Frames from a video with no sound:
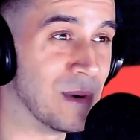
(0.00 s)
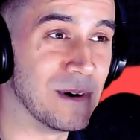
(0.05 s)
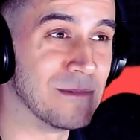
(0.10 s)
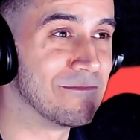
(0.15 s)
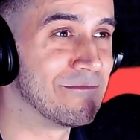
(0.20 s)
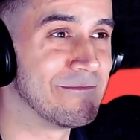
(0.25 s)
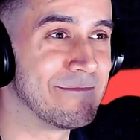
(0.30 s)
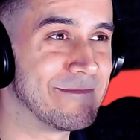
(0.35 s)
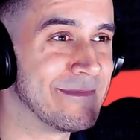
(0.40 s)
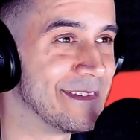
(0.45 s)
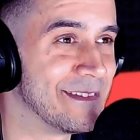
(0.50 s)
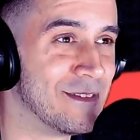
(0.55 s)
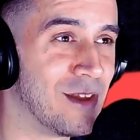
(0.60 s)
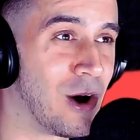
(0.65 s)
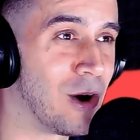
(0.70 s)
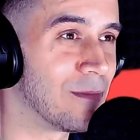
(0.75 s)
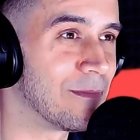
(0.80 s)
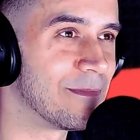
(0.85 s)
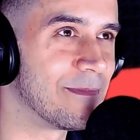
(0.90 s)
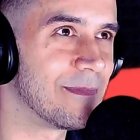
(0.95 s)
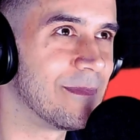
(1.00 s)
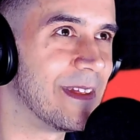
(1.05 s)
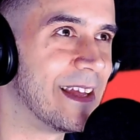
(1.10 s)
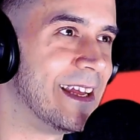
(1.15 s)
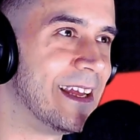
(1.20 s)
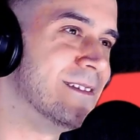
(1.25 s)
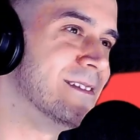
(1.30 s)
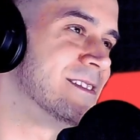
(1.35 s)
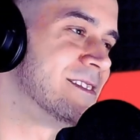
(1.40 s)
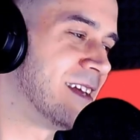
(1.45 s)
but not
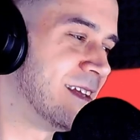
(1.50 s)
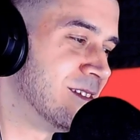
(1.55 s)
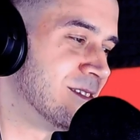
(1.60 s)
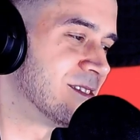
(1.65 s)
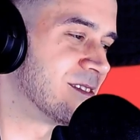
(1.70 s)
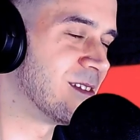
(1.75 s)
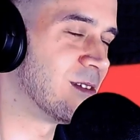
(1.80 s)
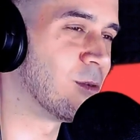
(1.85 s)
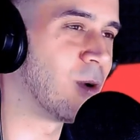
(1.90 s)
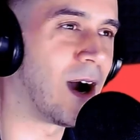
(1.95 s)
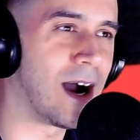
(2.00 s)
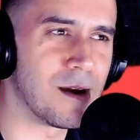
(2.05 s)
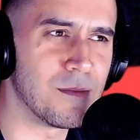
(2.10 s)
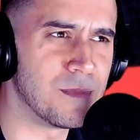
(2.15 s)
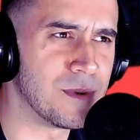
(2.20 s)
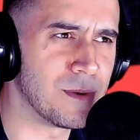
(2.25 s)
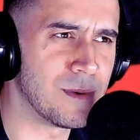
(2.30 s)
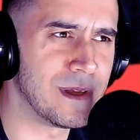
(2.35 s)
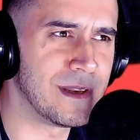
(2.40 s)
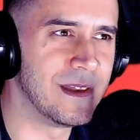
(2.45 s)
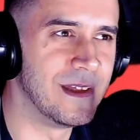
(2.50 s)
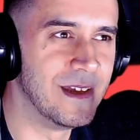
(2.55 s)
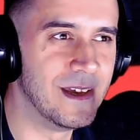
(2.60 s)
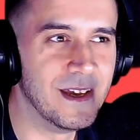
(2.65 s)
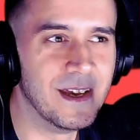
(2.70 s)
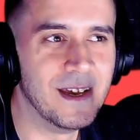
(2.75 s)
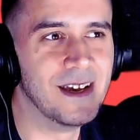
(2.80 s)
in the sense that what I'm doing.